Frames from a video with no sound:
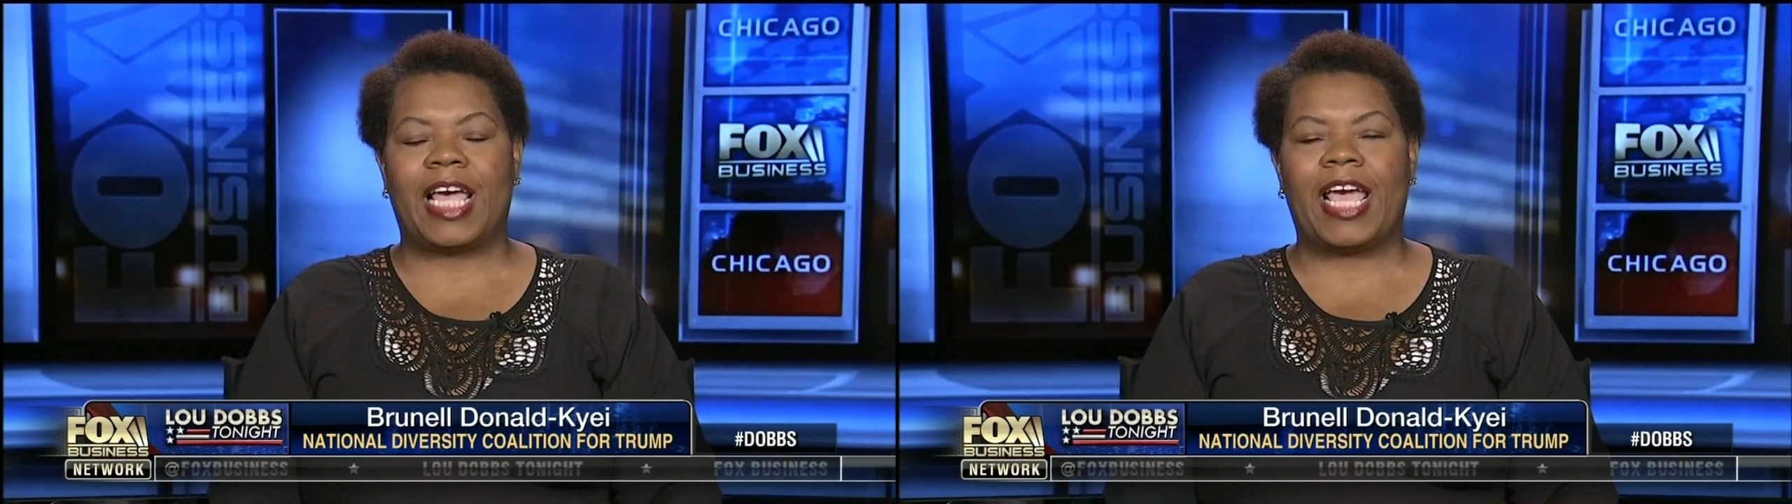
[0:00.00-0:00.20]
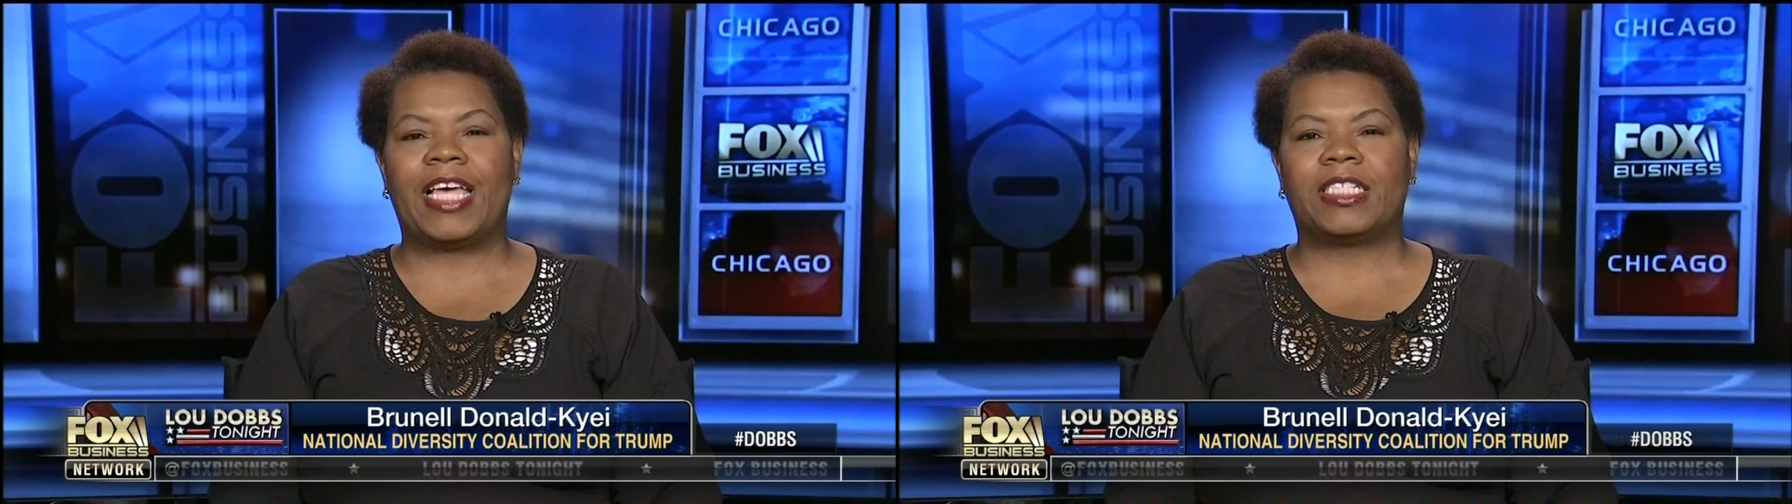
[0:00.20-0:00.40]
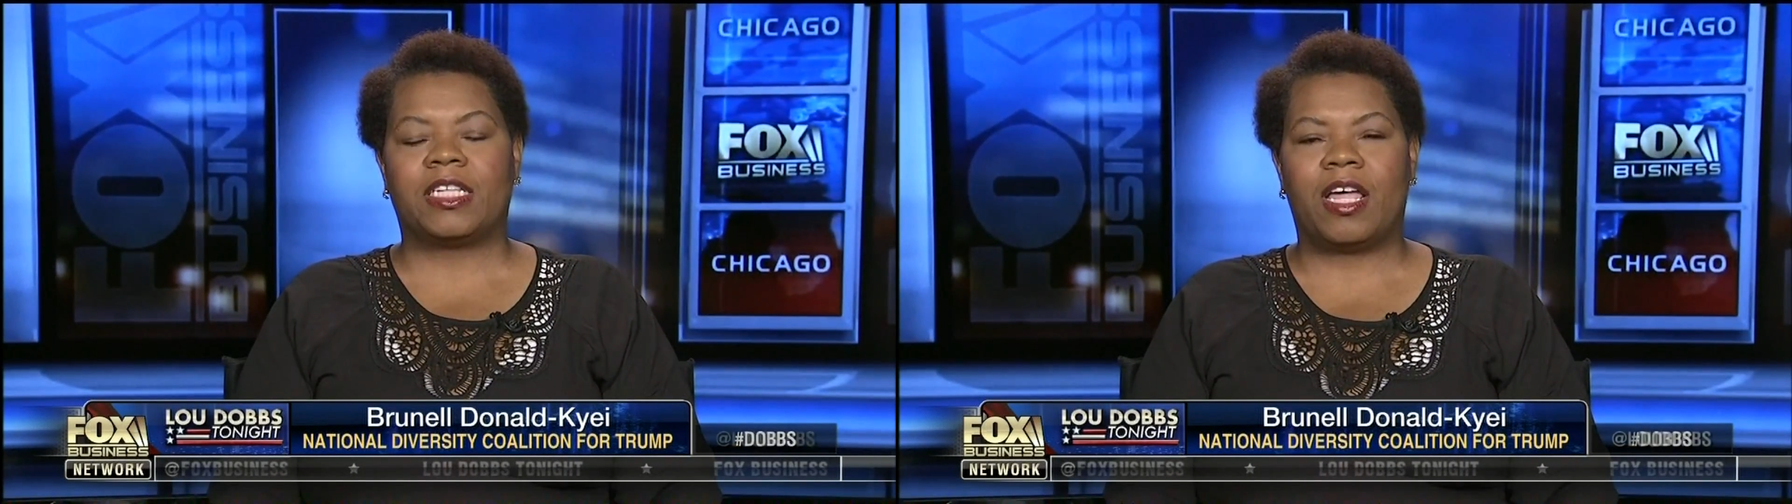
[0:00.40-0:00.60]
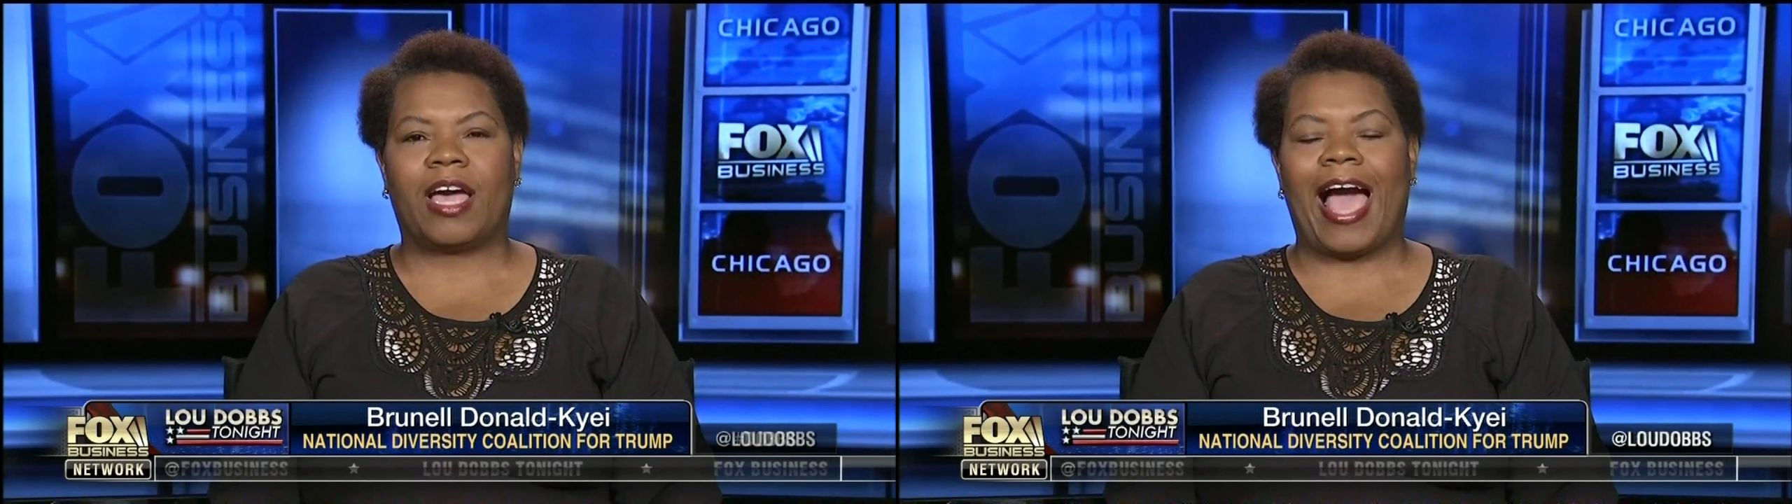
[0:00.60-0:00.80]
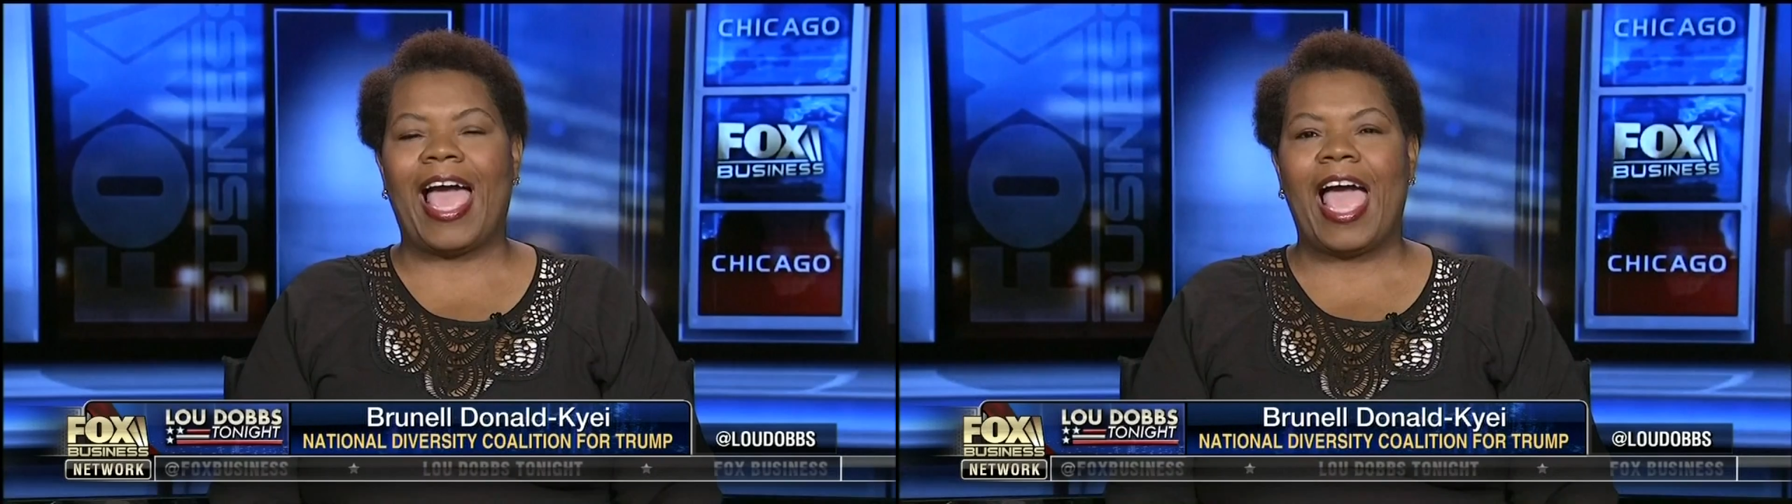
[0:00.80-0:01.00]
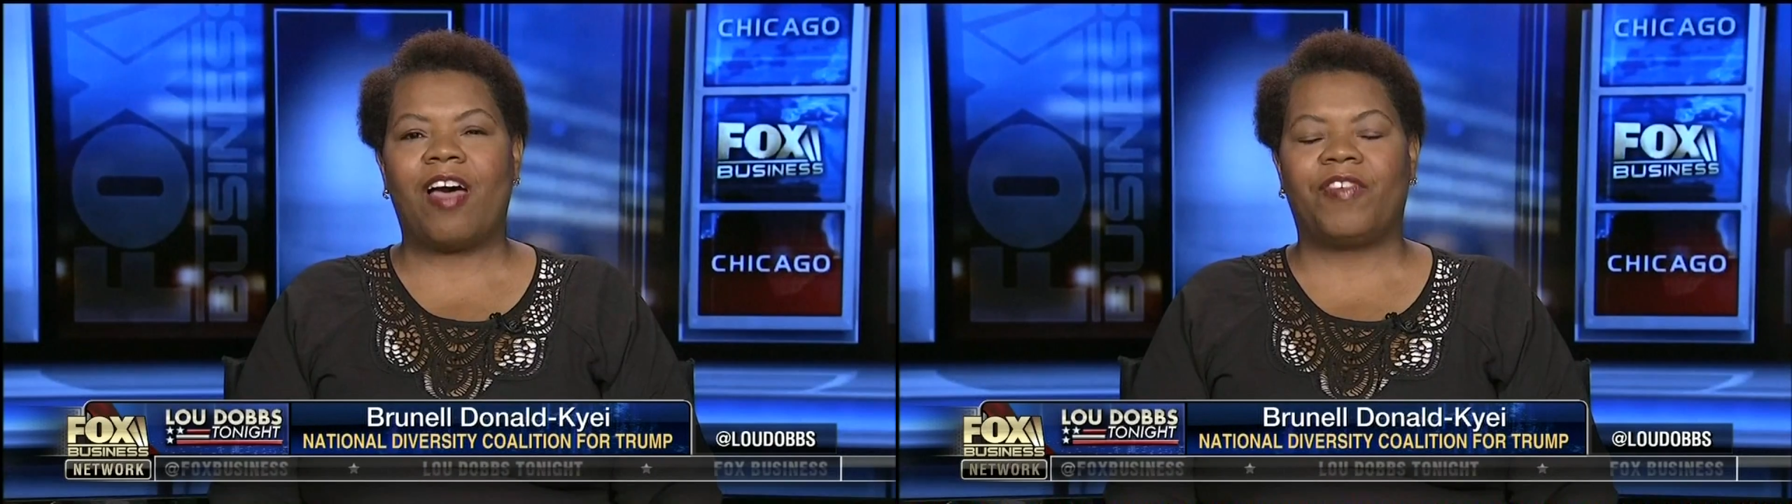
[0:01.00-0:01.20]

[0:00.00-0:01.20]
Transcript: is, look, I have